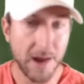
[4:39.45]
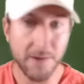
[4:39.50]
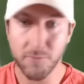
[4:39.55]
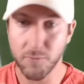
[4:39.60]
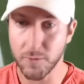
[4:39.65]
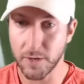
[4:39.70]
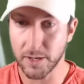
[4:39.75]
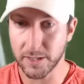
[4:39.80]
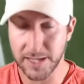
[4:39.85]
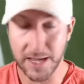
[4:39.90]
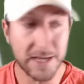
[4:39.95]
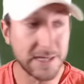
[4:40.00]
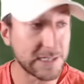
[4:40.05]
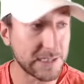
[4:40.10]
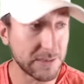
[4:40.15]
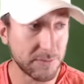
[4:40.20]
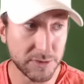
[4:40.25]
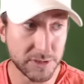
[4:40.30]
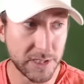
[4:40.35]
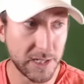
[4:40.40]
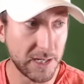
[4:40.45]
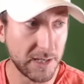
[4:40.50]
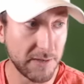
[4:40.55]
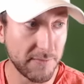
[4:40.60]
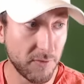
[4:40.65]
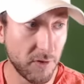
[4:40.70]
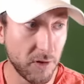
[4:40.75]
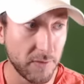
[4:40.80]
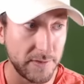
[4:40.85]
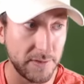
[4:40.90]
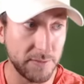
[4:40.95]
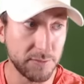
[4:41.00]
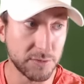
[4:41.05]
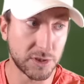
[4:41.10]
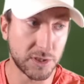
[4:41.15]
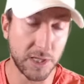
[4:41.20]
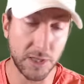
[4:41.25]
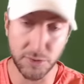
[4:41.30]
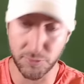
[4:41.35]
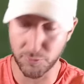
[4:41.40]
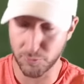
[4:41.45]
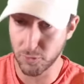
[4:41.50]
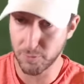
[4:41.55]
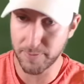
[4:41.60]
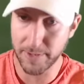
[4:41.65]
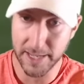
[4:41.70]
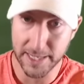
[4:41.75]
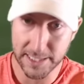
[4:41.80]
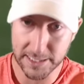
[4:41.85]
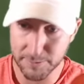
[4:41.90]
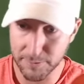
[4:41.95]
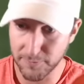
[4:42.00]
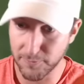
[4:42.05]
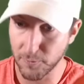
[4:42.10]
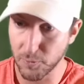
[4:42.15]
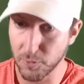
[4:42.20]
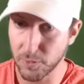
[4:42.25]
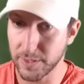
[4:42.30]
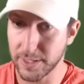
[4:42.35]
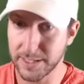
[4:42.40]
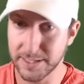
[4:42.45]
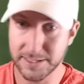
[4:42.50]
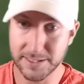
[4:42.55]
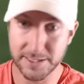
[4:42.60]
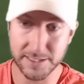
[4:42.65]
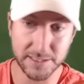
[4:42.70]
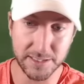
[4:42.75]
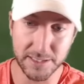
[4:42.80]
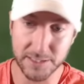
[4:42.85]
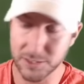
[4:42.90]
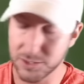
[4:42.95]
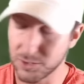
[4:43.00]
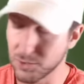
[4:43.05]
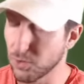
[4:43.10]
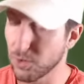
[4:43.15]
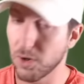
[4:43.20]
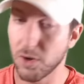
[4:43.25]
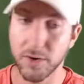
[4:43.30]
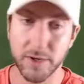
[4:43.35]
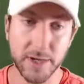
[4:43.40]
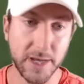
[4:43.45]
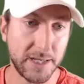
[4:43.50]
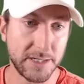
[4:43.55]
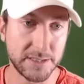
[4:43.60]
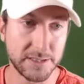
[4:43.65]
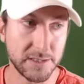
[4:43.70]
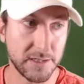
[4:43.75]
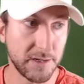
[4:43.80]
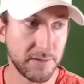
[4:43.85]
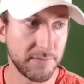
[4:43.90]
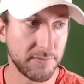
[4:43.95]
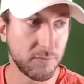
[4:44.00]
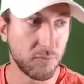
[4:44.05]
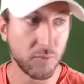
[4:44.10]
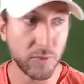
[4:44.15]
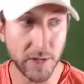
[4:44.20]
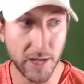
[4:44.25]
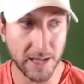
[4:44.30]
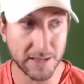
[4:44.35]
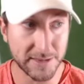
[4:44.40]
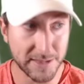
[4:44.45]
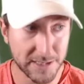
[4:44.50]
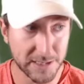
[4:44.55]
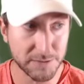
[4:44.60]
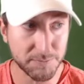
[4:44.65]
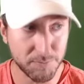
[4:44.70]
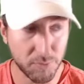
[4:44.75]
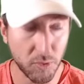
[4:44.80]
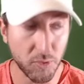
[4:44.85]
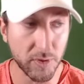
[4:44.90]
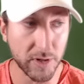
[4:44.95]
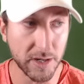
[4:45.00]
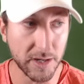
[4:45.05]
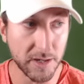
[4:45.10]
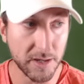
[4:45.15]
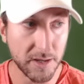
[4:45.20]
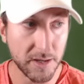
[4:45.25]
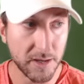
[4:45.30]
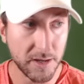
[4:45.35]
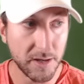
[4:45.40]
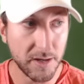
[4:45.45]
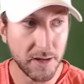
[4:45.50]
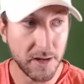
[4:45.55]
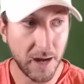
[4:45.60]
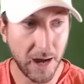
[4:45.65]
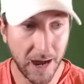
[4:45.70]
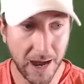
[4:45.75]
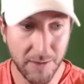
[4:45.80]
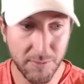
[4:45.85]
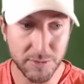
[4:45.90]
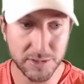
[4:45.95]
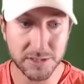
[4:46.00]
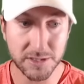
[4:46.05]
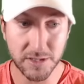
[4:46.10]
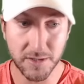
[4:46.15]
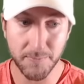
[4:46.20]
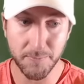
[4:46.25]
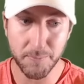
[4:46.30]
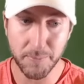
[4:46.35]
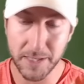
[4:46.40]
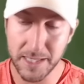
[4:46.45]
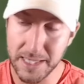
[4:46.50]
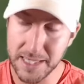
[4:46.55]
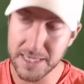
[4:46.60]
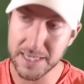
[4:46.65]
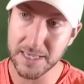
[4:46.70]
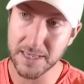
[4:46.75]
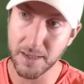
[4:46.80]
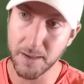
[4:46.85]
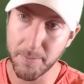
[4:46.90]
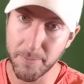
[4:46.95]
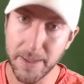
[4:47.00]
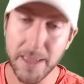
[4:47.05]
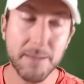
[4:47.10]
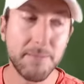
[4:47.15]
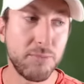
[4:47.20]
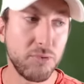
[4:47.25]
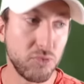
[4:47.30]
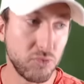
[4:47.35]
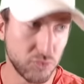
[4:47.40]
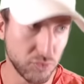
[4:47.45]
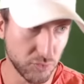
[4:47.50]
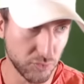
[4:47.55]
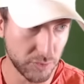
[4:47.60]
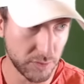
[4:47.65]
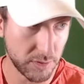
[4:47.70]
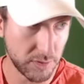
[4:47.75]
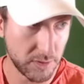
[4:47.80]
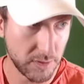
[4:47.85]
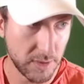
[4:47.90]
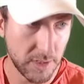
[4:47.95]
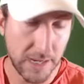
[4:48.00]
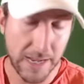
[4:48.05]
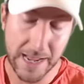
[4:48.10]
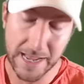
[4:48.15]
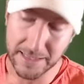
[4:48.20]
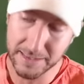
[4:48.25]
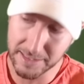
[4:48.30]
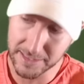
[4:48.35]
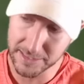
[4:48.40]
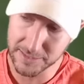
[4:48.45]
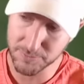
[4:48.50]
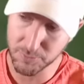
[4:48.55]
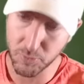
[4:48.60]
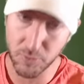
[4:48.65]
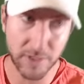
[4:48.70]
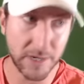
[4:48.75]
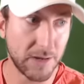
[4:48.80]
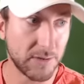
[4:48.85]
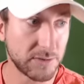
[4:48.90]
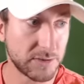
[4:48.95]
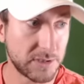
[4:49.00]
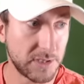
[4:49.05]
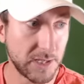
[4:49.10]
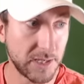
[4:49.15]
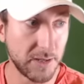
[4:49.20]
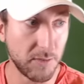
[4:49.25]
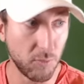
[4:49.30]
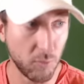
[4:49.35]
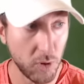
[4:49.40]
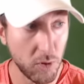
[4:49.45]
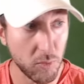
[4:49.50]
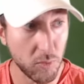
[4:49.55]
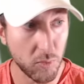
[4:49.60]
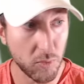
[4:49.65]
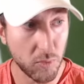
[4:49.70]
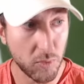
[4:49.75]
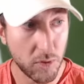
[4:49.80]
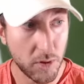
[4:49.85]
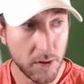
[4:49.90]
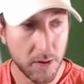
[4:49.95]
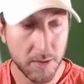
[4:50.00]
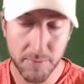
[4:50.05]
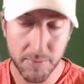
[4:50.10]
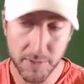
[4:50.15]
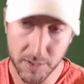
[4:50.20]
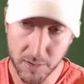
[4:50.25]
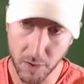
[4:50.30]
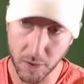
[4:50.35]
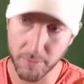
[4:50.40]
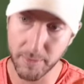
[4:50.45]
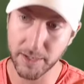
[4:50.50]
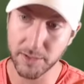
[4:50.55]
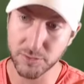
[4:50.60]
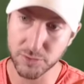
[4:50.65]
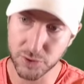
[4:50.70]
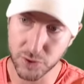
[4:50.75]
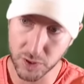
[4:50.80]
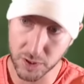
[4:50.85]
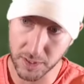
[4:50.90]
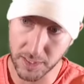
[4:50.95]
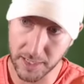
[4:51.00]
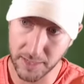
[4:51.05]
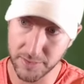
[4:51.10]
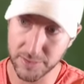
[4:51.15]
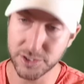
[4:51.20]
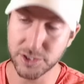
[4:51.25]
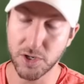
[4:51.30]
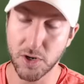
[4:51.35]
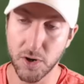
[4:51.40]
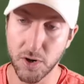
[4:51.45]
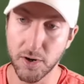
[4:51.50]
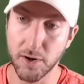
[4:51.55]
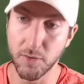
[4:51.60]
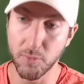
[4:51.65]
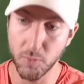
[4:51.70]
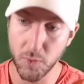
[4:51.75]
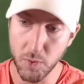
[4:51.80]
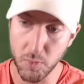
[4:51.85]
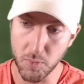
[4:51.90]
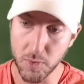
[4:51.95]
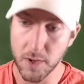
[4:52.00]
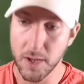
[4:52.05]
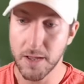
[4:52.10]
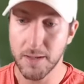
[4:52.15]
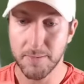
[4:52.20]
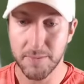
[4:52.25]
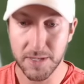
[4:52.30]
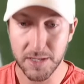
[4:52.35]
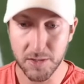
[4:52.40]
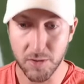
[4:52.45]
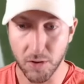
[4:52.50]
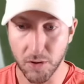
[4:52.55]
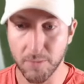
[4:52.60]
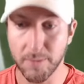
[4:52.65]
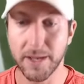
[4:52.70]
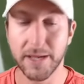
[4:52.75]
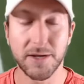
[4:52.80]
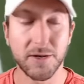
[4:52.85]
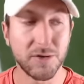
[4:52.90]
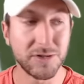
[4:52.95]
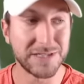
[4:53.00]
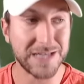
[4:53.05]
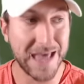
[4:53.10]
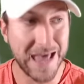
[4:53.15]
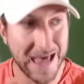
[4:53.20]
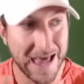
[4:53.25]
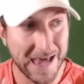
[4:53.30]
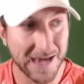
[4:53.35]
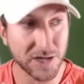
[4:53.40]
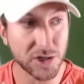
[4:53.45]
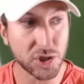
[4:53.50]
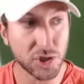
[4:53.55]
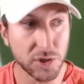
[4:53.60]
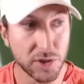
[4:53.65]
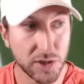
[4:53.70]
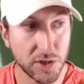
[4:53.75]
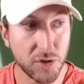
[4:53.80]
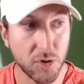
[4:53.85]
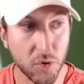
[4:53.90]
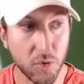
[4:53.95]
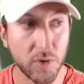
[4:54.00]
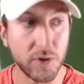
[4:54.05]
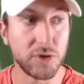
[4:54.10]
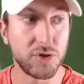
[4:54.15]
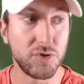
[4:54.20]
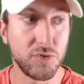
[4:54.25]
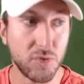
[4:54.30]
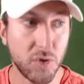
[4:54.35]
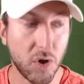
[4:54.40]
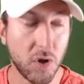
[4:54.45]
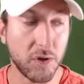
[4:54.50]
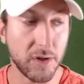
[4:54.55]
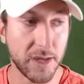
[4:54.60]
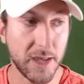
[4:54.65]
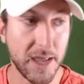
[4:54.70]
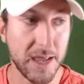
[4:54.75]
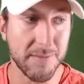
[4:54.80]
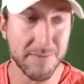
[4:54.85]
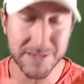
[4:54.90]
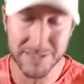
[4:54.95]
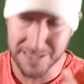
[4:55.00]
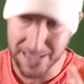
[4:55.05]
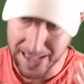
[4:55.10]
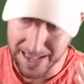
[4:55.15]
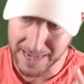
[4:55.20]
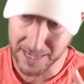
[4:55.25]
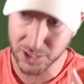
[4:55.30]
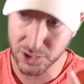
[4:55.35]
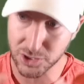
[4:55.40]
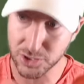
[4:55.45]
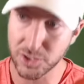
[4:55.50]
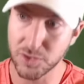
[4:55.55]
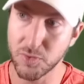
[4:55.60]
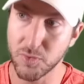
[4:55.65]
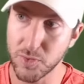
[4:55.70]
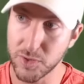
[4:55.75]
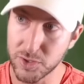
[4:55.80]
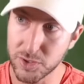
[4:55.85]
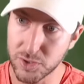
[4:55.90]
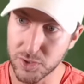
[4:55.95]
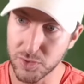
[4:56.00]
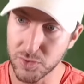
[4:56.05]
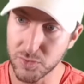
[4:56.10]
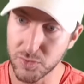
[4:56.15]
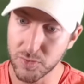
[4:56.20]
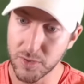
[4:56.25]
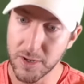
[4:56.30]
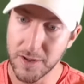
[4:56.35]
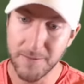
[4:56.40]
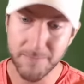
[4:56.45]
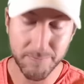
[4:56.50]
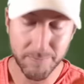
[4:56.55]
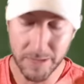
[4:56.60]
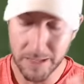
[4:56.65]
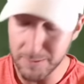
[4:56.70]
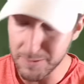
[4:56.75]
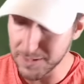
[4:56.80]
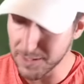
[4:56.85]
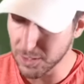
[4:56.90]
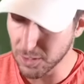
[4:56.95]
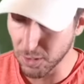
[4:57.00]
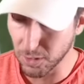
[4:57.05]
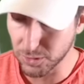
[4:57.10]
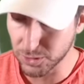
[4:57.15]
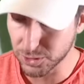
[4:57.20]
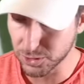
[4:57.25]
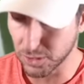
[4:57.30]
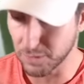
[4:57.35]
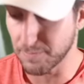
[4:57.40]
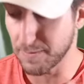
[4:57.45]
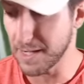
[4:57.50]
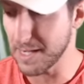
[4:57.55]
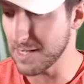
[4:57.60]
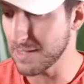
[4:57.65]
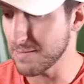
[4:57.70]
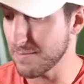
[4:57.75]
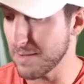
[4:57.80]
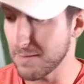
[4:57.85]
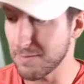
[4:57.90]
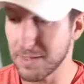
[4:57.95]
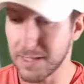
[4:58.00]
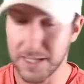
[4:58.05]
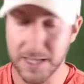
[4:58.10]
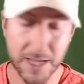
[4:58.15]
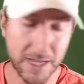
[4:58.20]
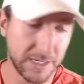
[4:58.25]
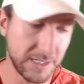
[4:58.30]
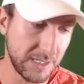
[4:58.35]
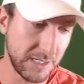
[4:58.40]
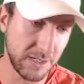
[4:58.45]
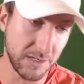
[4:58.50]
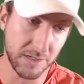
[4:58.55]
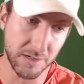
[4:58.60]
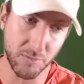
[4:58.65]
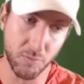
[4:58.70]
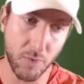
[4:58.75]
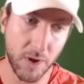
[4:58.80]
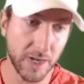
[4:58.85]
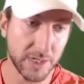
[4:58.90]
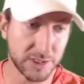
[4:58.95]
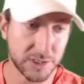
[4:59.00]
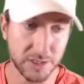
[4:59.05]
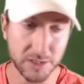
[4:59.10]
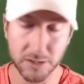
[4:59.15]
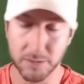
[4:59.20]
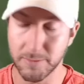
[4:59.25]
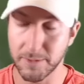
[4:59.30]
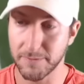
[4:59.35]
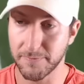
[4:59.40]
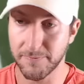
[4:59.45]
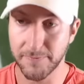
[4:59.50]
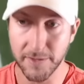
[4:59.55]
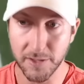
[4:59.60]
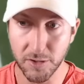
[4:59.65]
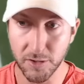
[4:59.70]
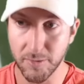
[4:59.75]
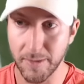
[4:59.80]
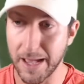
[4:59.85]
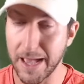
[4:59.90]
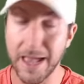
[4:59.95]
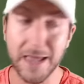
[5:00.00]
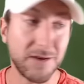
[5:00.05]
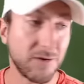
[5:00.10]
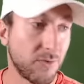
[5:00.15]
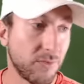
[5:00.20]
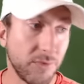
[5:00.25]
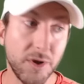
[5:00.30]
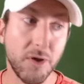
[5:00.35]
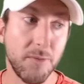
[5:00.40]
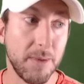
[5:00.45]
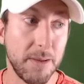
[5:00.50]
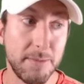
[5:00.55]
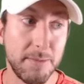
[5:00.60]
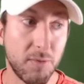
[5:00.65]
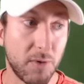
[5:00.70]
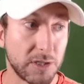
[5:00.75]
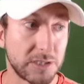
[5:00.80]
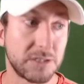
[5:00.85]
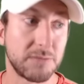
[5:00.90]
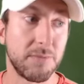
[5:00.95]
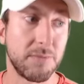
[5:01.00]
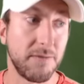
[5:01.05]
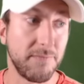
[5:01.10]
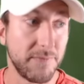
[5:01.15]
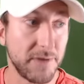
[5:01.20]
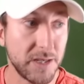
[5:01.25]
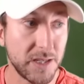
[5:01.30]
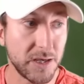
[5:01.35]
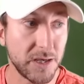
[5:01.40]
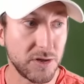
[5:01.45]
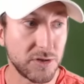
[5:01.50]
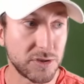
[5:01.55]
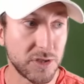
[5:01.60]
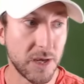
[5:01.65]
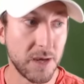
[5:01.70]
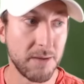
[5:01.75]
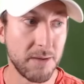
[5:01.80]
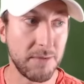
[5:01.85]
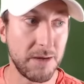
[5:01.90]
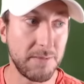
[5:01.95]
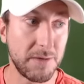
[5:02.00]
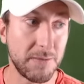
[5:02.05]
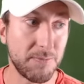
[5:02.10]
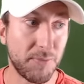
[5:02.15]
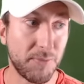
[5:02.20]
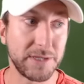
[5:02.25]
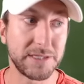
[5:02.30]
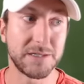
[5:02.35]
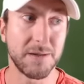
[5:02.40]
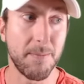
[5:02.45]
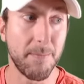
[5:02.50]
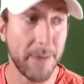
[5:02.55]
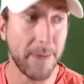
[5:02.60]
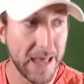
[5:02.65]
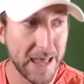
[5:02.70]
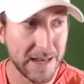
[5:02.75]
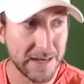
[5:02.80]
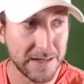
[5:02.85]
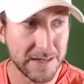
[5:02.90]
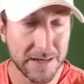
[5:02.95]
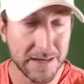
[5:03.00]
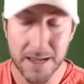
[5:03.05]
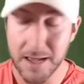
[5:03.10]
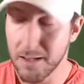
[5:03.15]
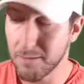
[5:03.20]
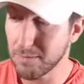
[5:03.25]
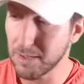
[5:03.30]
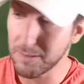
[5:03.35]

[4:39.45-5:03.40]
Taysom was getting involved. He threw a pass before this. He's doing all kind of stuff. At this point, I was peak bamboozled. At this point, I was thinking, whoa. Pete Carmichael took a lot of this to heart. Whoa, Pete Carmichael is actually going to call a game. He's actually going to, maybe he called Sean Payton. Maybe he got, he watched a little bit of film. I don't know. Maybe he watched some of my videos. Maybe he played some Madden.